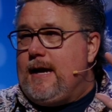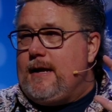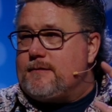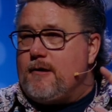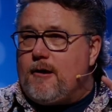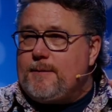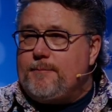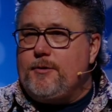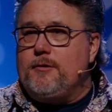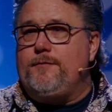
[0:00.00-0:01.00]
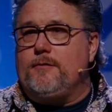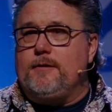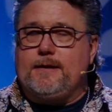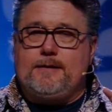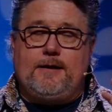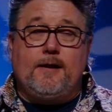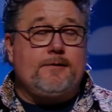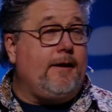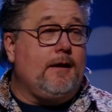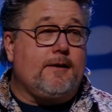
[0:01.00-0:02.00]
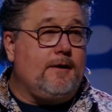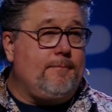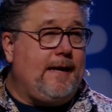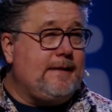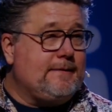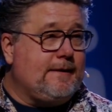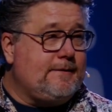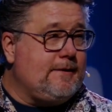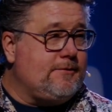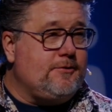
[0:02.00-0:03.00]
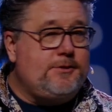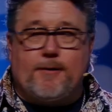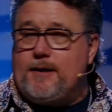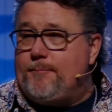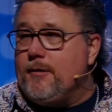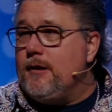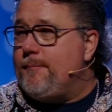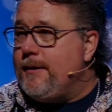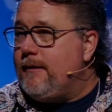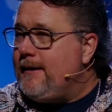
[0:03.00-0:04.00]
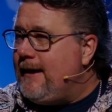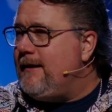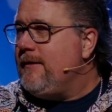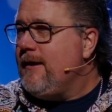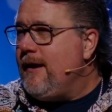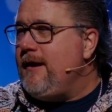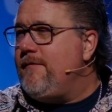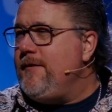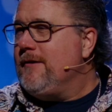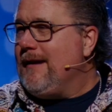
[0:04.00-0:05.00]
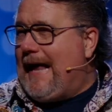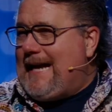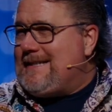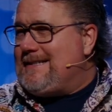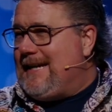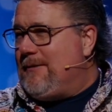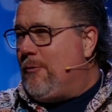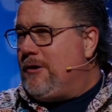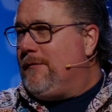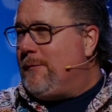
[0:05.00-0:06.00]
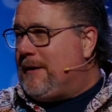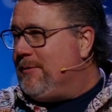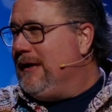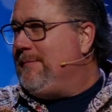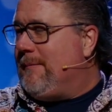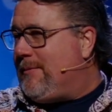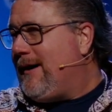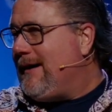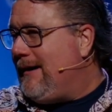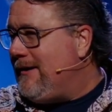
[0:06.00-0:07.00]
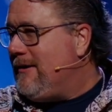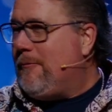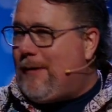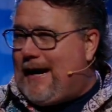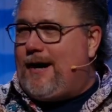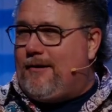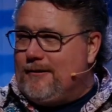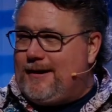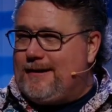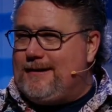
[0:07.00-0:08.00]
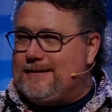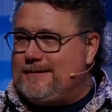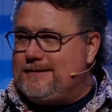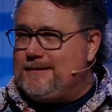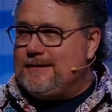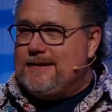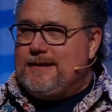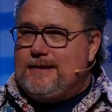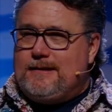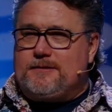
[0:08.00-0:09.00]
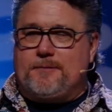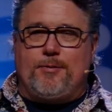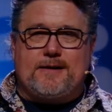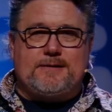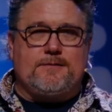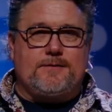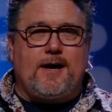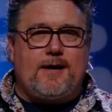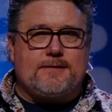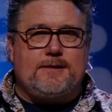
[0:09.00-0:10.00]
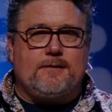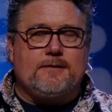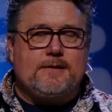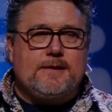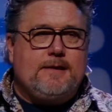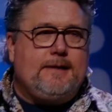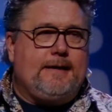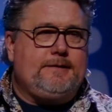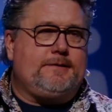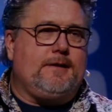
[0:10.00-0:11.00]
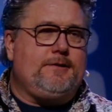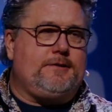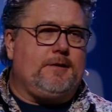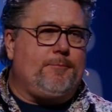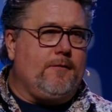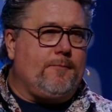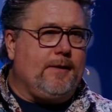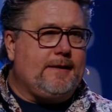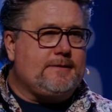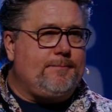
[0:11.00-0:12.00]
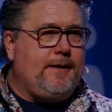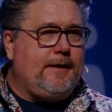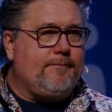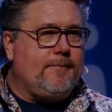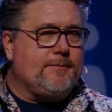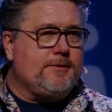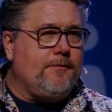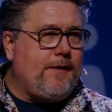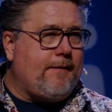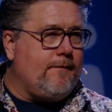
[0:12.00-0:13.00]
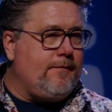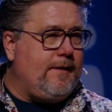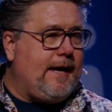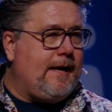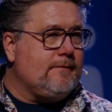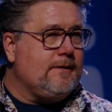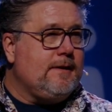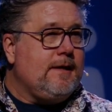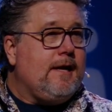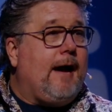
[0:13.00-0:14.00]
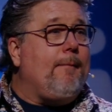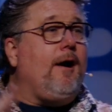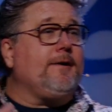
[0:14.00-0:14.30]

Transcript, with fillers: And it's all going to be beautiful. It is already looking amazing. It's such a joy to pull up here. Doesn't it feel light and wonderful when you pull up in the parking lot? You go, wow, look at this. It's just, the presence of God is here. It's just a beautiful place to be. I'm so thankful for that. I'm